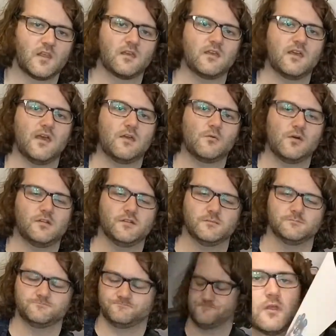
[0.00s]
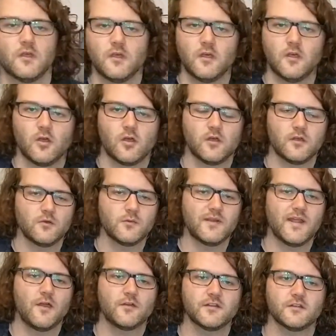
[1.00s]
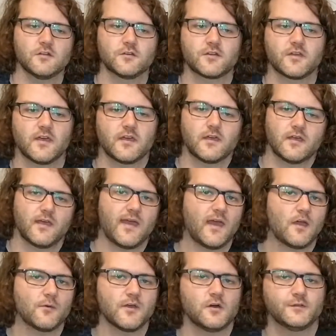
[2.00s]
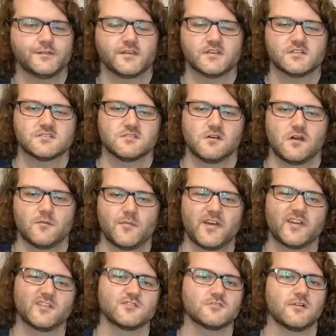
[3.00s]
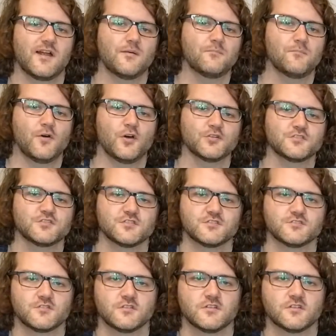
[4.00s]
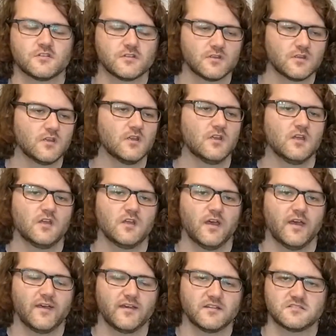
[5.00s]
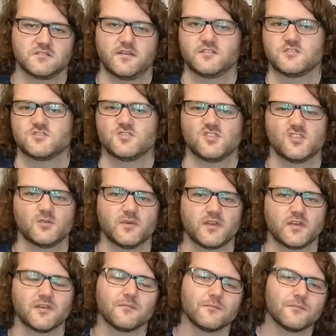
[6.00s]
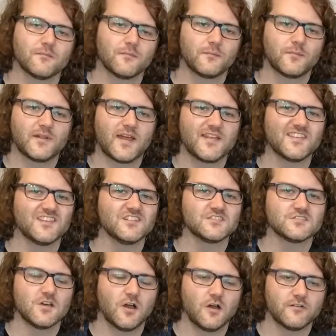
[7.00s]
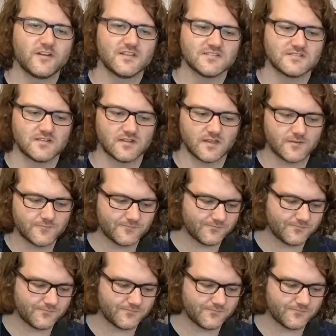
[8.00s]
Okay, well done. We're now going to look at how we hold the guitar, making sure our posture's good to ensure that we can play the guitar easily.